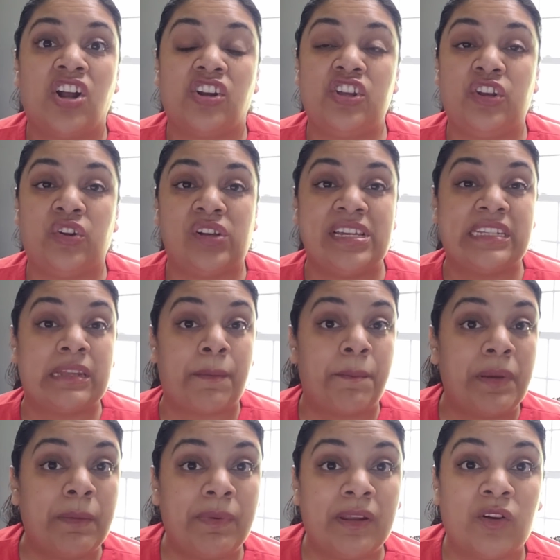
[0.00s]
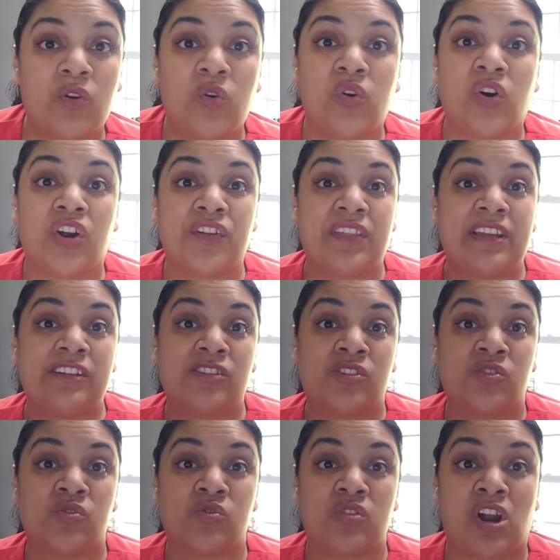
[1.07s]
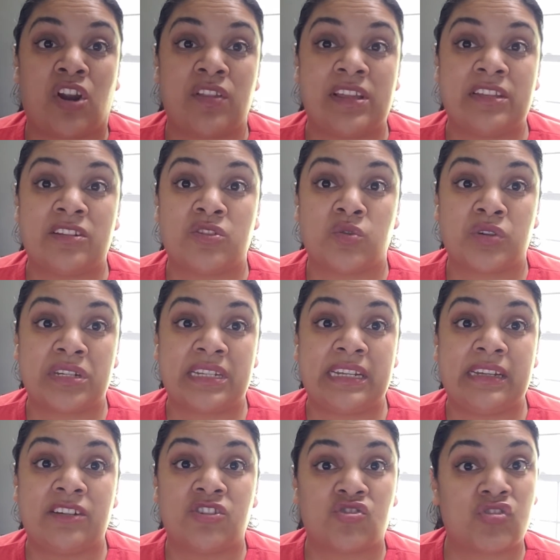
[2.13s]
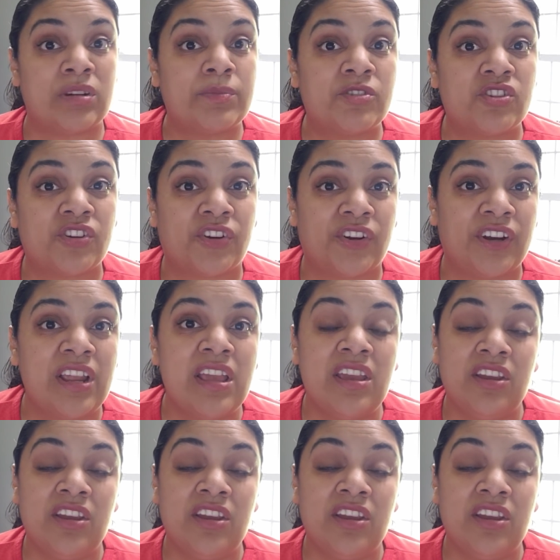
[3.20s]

Is it biblical? Are they sourcing scripture?